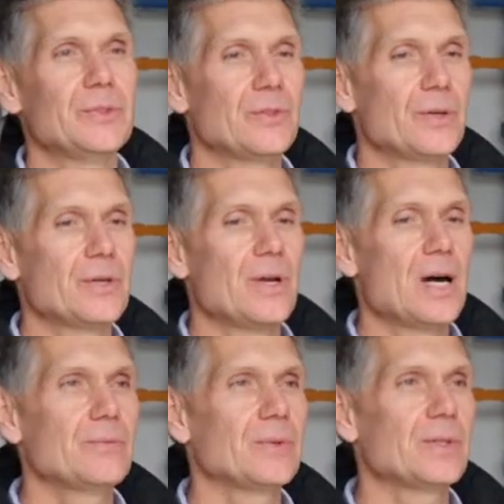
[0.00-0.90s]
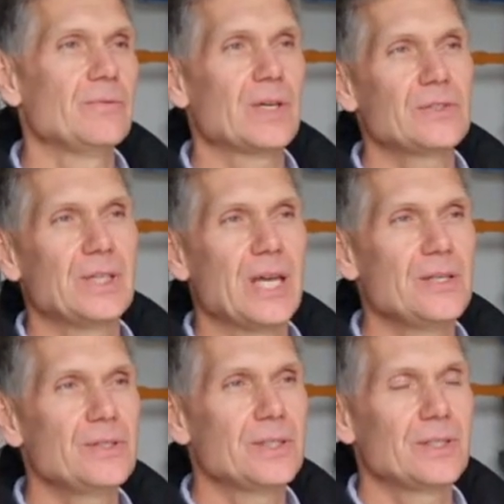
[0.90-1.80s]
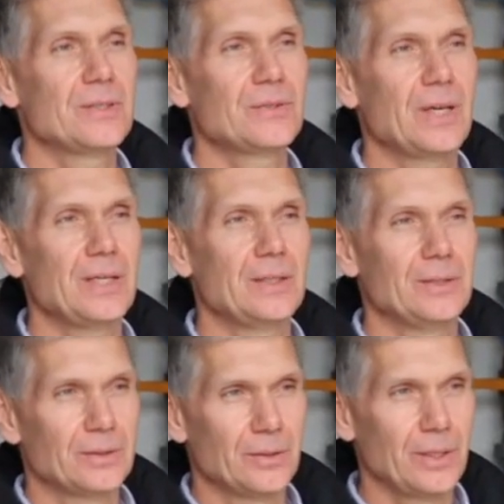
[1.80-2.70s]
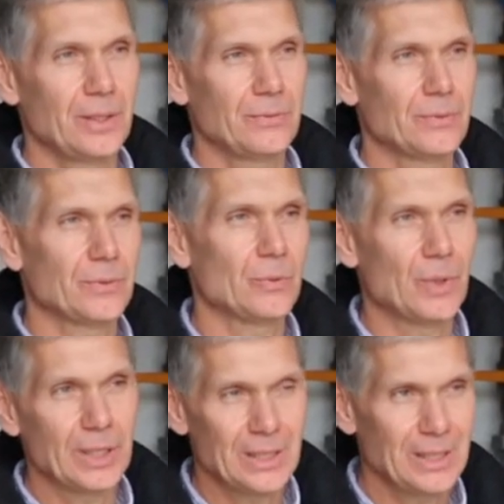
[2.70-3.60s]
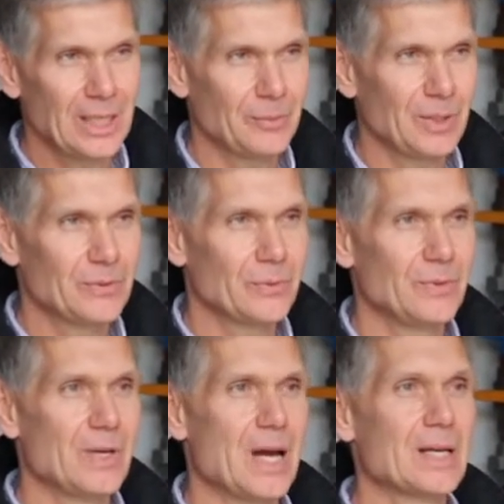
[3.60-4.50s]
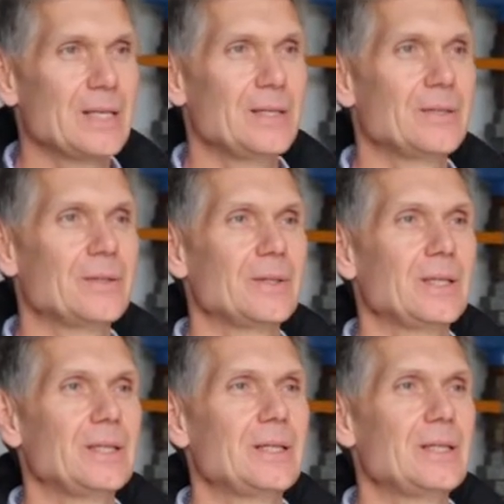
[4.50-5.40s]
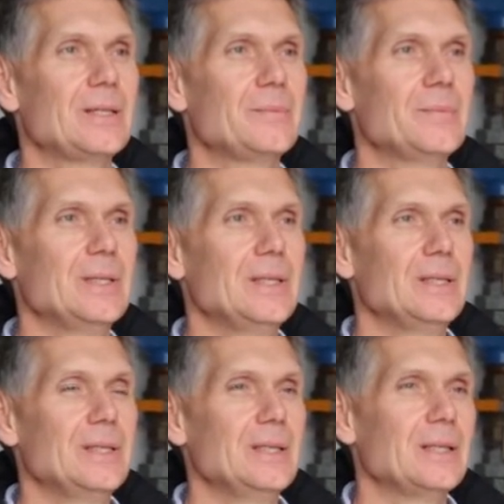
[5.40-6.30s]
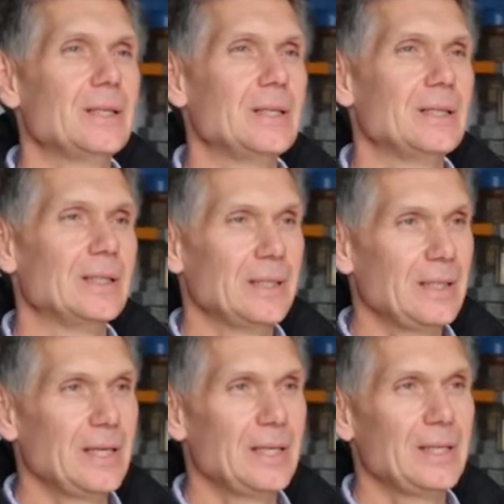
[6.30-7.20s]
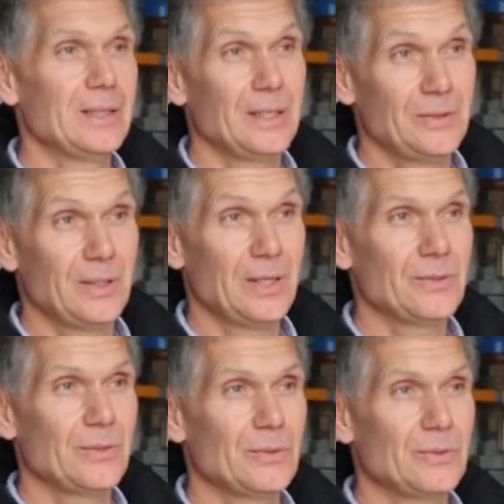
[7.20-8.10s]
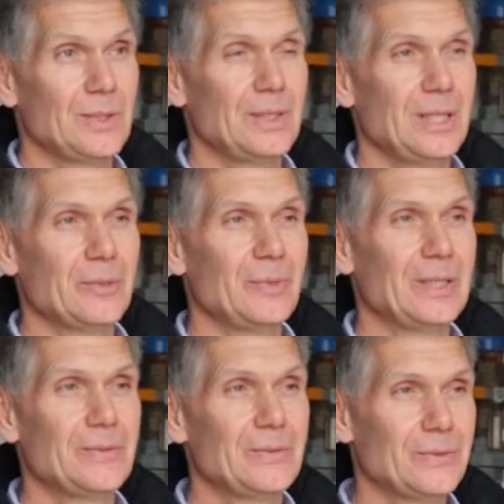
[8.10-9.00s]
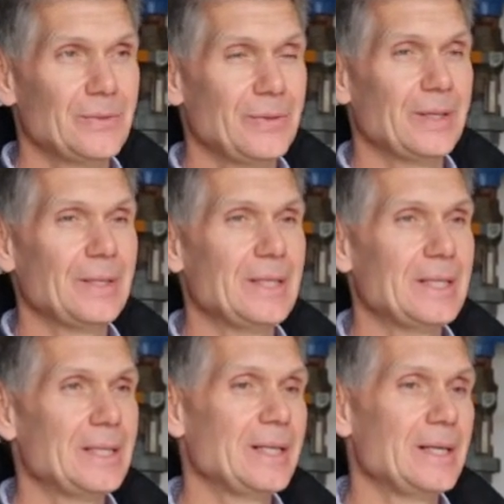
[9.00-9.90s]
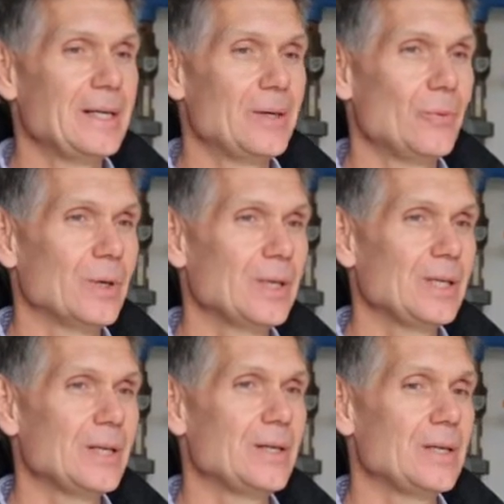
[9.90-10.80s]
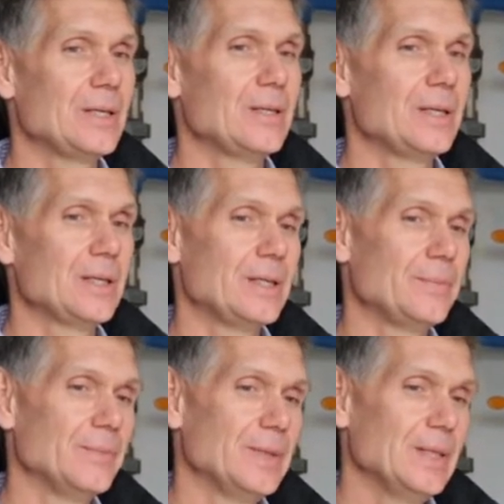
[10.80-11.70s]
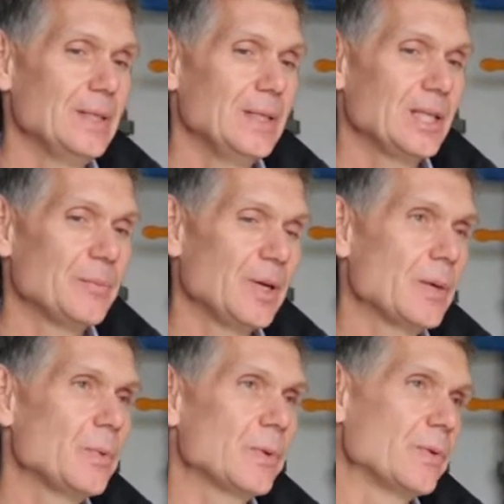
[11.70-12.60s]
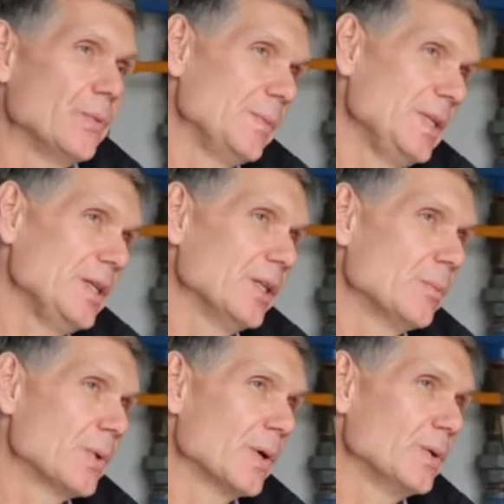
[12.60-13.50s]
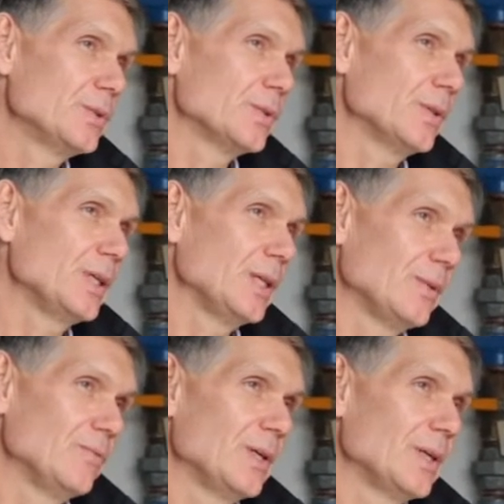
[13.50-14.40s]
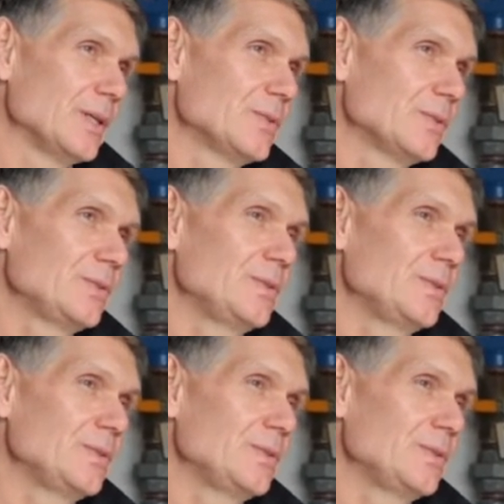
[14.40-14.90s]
It started off with investigation at the site, looking for what contaminants we've got here and delineating the extents of those contaminants, and then working on coming up with a remedial approach, looking at various